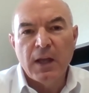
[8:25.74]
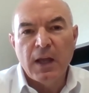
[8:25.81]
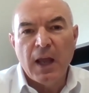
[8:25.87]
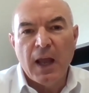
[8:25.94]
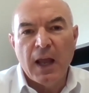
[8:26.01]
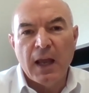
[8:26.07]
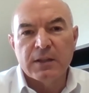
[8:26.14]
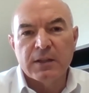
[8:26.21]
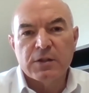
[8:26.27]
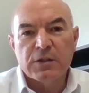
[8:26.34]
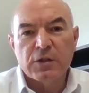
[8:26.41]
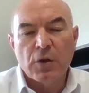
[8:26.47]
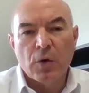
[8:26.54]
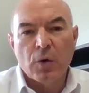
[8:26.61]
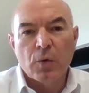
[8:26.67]
And
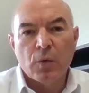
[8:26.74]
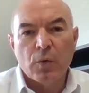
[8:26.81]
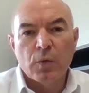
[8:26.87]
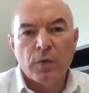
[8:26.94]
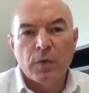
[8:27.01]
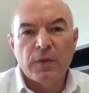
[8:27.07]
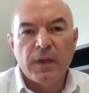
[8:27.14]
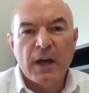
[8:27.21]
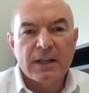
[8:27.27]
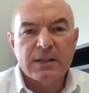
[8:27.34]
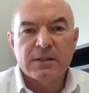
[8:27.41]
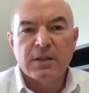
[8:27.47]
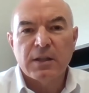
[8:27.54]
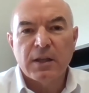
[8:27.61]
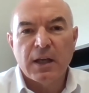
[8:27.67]
so that's
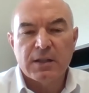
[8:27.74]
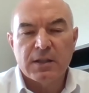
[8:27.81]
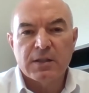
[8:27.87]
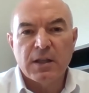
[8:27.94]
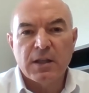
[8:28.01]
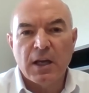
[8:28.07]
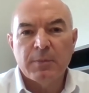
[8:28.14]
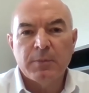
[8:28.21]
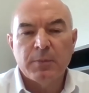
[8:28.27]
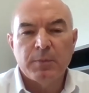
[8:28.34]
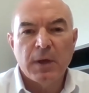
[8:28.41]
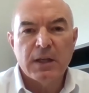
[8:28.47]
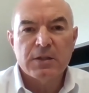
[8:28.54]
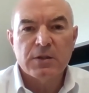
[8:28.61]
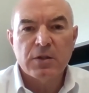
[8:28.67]
the next step.
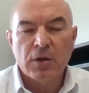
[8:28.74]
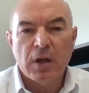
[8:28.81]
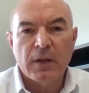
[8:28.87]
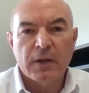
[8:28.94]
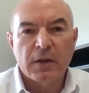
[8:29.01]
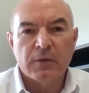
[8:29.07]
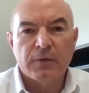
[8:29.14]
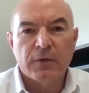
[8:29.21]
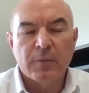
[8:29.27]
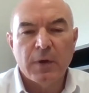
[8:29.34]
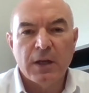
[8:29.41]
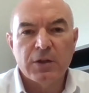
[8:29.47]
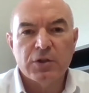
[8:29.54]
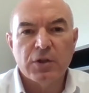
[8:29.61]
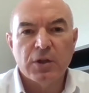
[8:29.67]
Based on all that
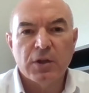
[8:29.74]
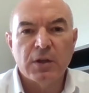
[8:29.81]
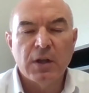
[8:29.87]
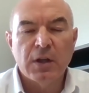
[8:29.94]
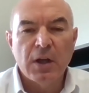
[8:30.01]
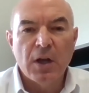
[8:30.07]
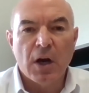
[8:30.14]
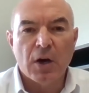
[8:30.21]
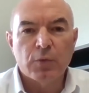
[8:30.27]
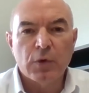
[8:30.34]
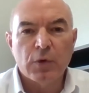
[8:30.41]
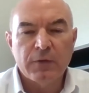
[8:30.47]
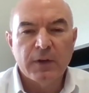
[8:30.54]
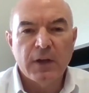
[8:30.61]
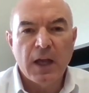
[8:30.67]
information, a
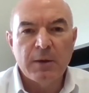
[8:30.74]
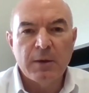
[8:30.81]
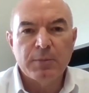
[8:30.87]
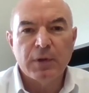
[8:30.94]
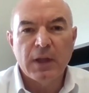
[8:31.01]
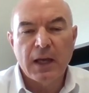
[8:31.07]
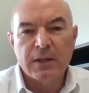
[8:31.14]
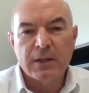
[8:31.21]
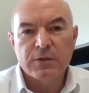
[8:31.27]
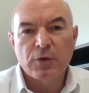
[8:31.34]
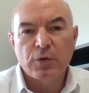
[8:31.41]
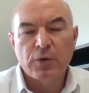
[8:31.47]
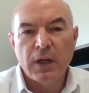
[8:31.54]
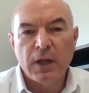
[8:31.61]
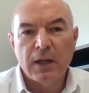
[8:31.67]
rough game plan is
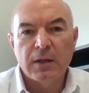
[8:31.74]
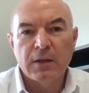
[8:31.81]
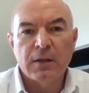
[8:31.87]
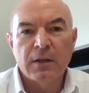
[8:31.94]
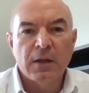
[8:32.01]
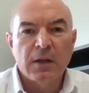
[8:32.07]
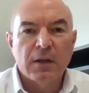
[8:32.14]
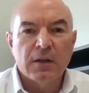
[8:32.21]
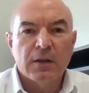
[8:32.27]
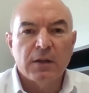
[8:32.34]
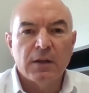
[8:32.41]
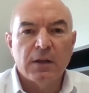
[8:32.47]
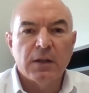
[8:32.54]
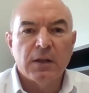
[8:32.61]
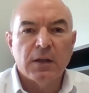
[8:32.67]
created.
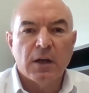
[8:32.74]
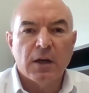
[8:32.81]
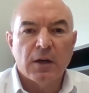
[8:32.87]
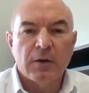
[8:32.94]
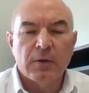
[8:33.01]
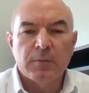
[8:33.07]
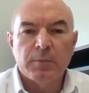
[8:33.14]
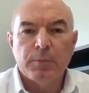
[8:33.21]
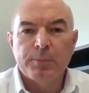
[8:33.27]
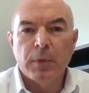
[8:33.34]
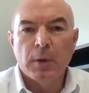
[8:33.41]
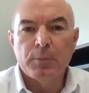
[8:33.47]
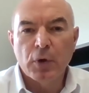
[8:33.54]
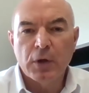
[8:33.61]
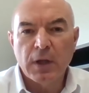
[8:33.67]
The
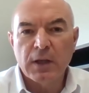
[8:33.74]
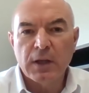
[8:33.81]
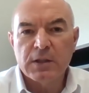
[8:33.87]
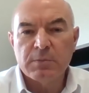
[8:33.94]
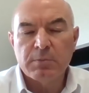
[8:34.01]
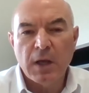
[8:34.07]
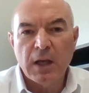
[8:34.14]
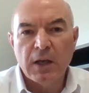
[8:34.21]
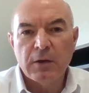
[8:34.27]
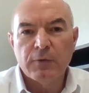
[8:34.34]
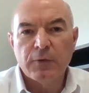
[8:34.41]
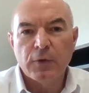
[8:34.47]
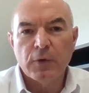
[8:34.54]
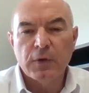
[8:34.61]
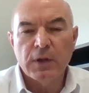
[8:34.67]
booking is made
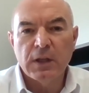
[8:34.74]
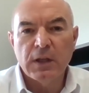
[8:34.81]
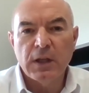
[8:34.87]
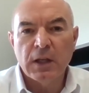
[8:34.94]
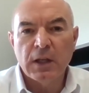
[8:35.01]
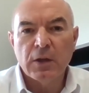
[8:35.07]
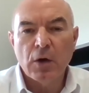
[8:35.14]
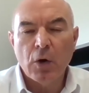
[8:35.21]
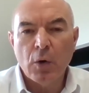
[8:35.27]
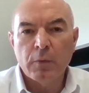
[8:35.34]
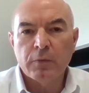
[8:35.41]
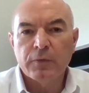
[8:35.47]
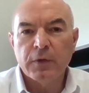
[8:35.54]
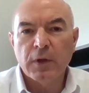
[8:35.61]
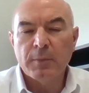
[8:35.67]
for the
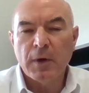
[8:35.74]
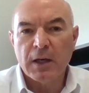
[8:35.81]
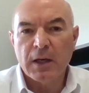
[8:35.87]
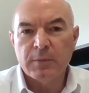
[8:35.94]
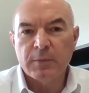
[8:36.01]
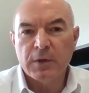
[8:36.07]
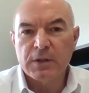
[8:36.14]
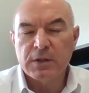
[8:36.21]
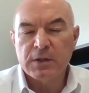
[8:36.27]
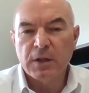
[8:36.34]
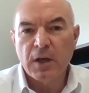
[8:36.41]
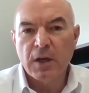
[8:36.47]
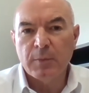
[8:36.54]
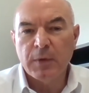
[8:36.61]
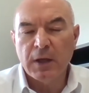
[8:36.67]
in-home phlebotomist to
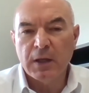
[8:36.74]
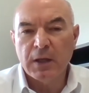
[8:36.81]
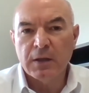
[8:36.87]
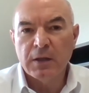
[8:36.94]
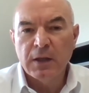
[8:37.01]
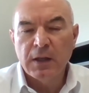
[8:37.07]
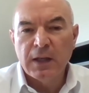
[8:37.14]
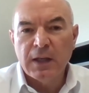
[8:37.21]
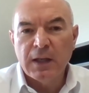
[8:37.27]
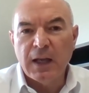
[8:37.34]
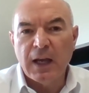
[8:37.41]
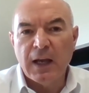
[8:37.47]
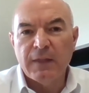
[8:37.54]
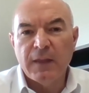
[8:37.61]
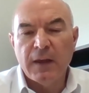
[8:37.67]
come in,
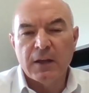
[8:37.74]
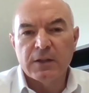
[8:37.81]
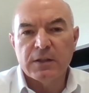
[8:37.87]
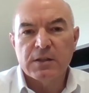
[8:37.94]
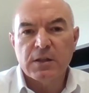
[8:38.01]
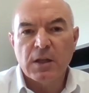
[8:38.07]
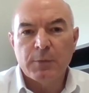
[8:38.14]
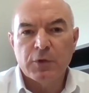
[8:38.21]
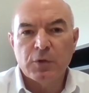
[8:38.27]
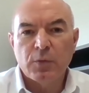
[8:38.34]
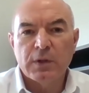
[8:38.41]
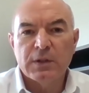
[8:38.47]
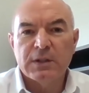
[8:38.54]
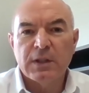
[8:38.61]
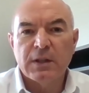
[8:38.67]
and then
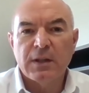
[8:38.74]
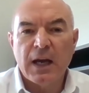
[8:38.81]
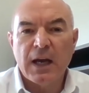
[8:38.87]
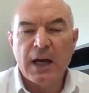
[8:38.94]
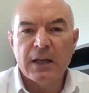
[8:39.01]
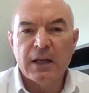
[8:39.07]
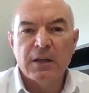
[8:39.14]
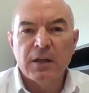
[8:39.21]
subsequent to that,